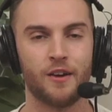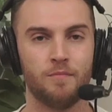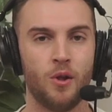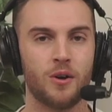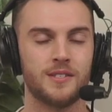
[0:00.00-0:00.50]

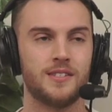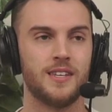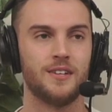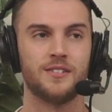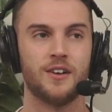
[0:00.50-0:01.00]
blocks and
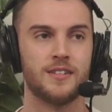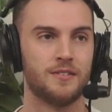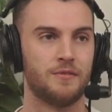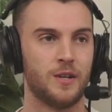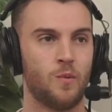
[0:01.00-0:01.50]
steals doesn't
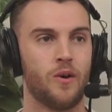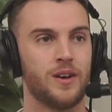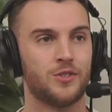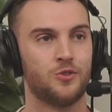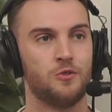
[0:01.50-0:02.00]
really worry
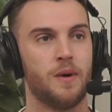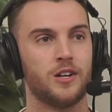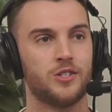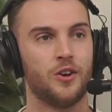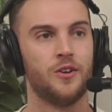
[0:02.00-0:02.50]
us too much.
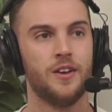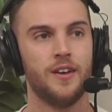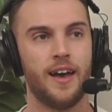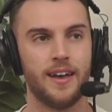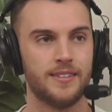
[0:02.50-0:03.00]
So
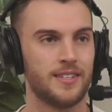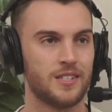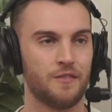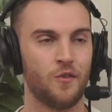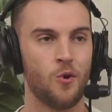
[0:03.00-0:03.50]

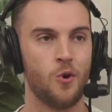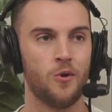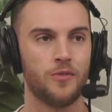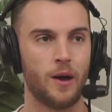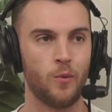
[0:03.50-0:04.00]
64,
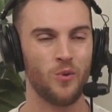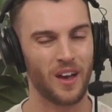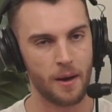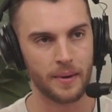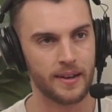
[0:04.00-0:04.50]
that will
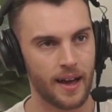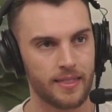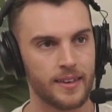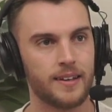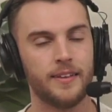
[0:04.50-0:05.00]
come in, I
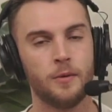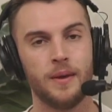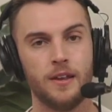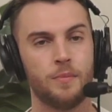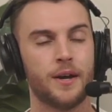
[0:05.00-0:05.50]
think, a little
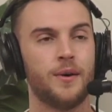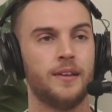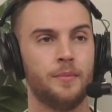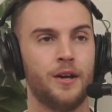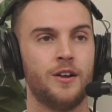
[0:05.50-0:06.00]
bit. He'll be going a
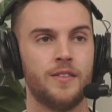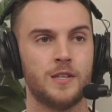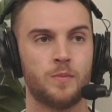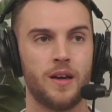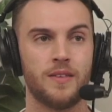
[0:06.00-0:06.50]
little bit earlier than
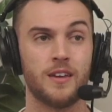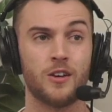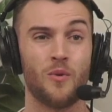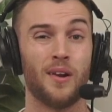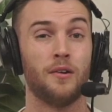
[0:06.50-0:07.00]
this, but I think he can
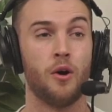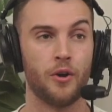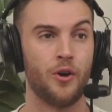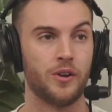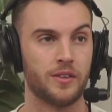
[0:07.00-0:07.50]
go a lot
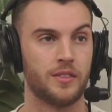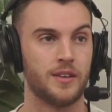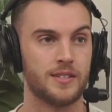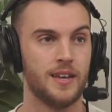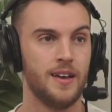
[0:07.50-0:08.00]
earlier than
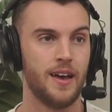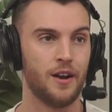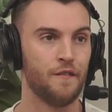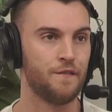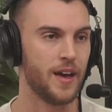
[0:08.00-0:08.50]
this. And
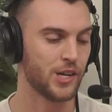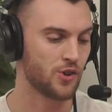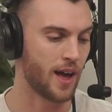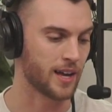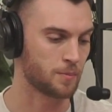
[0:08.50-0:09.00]
on
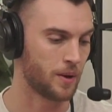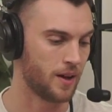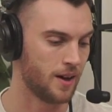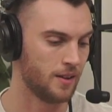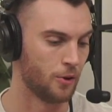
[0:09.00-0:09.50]
Fantrax,
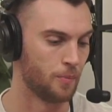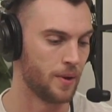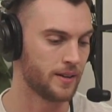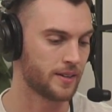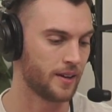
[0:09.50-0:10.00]
Paolo
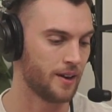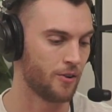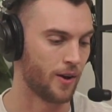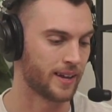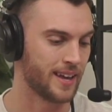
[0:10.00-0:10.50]

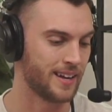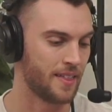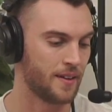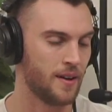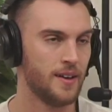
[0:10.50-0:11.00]
Banchero, again,
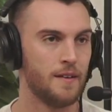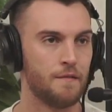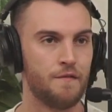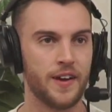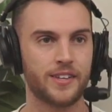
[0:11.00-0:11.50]
another
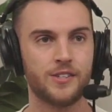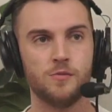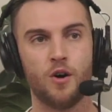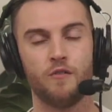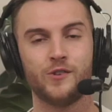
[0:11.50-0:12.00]
victim
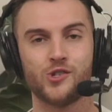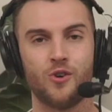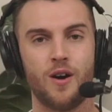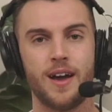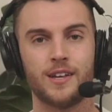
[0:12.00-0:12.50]
of
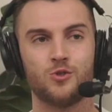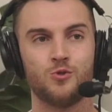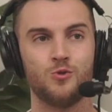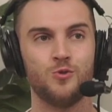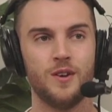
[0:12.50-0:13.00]
trying
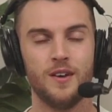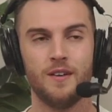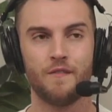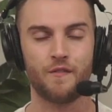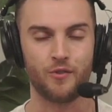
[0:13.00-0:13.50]
to
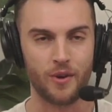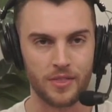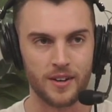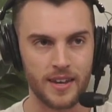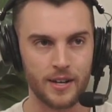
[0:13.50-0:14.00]
thread
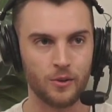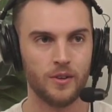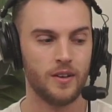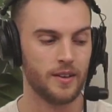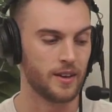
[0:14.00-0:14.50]
the needle
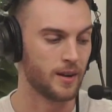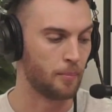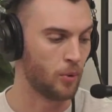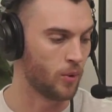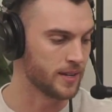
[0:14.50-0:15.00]
in a
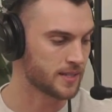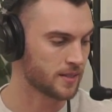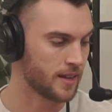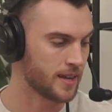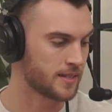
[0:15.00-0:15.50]
points
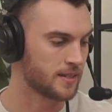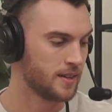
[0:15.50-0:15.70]
leagues.